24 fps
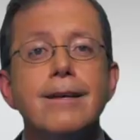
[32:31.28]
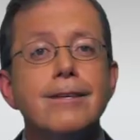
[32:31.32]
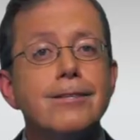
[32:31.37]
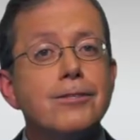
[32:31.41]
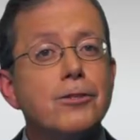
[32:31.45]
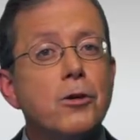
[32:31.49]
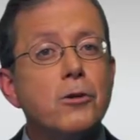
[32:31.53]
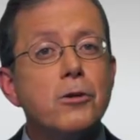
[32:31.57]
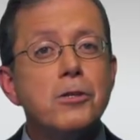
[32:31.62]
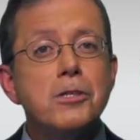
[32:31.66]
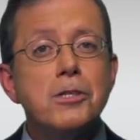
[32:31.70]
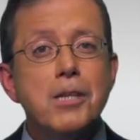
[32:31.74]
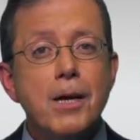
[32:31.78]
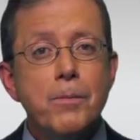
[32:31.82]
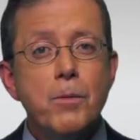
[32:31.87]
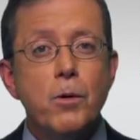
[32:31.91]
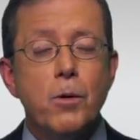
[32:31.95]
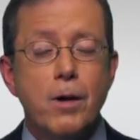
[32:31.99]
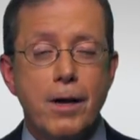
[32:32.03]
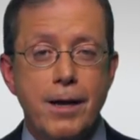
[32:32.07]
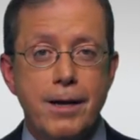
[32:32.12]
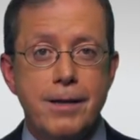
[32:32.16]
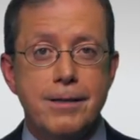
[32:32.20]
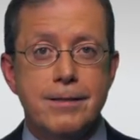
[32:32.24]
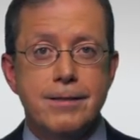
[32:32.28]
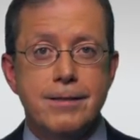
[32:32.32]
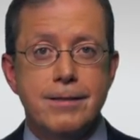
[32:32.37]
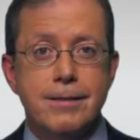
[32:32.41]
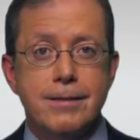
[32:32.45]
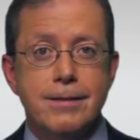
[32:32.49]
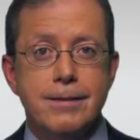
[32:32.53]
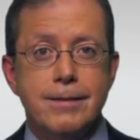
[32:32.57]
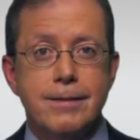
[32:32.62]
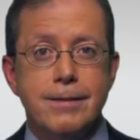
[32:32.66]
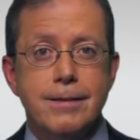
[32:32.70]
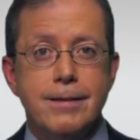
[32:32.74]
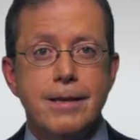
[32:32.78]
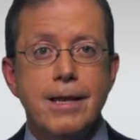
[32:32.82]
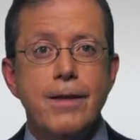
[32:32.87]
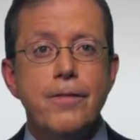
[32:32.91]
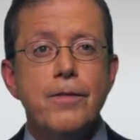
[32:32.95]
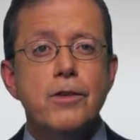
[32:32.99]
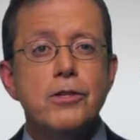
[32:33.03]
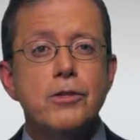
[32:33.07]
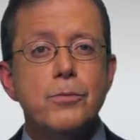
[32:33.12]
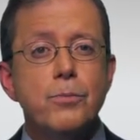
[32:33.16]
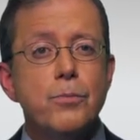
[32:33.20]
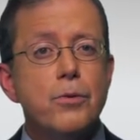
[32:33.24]
So to summarize, in
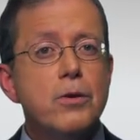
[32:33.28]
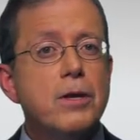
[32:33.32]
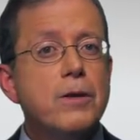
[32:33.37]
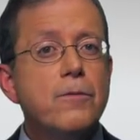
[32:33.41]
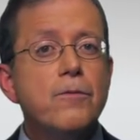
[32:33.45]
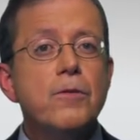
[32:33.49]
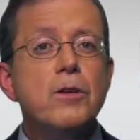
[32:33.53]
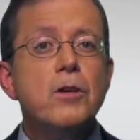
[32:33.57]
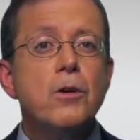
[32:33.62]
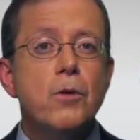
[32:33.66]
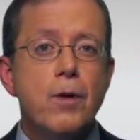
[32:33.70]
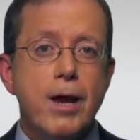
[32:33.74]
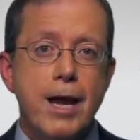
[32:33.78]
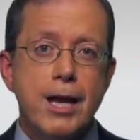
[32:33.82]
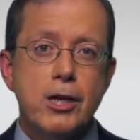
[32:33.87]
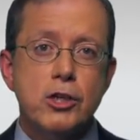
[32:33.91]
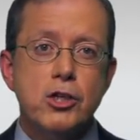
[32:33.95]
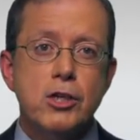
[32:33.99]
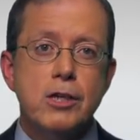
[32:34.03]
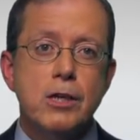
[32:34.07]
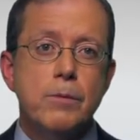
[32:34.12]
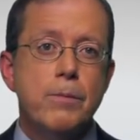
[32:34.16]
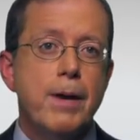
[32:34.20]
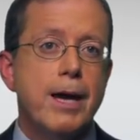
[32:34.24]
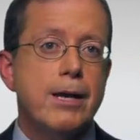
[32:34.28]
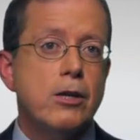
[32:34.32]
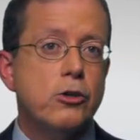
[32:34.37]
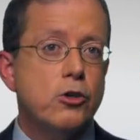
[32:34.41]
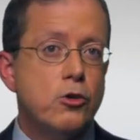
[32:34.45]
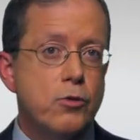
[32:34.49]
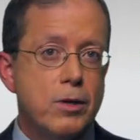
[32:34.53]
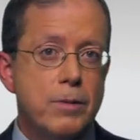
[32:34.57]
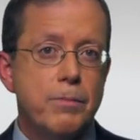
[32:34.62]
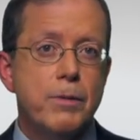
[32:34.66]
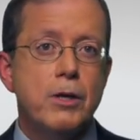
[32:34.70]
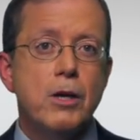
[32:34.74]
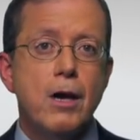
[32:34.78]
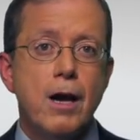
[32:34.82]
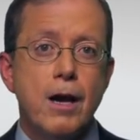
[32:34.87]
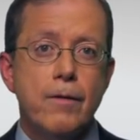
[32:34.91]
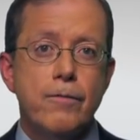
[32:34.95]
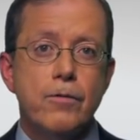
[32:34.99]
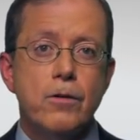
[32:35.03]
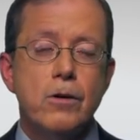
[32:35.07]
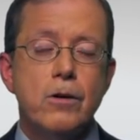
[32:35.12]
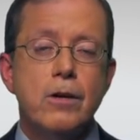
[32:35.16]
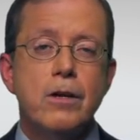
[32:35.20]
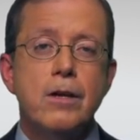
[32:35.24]
this brief interaction about a treatment
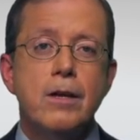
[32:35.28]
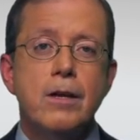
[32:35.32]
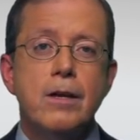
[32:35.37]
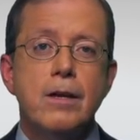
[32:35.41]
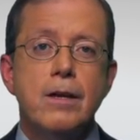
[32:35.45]
offer,